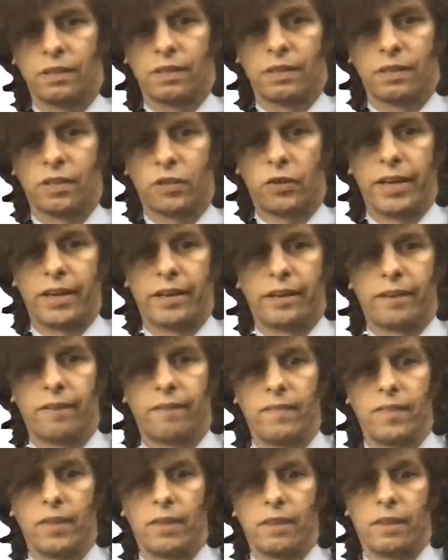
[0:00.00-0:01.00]
Great.
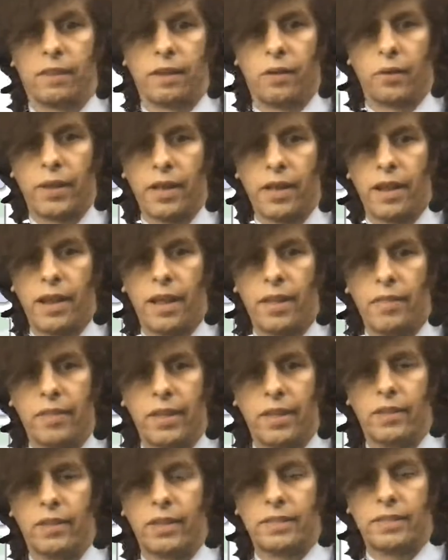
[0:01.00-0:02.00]
Okay, and
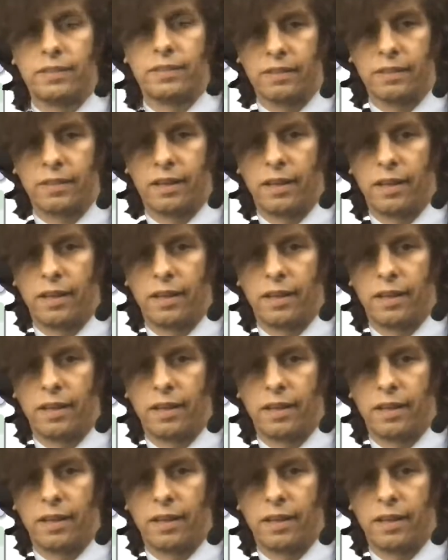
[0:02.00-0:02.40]
then let's